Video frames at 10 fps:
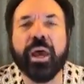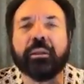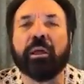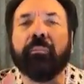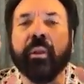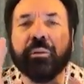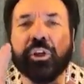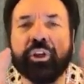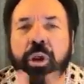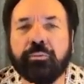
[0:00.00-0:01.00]
that the,
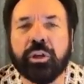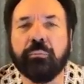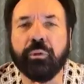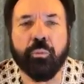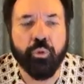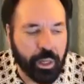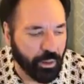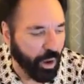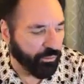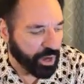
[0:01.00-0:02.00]
the scripture, the word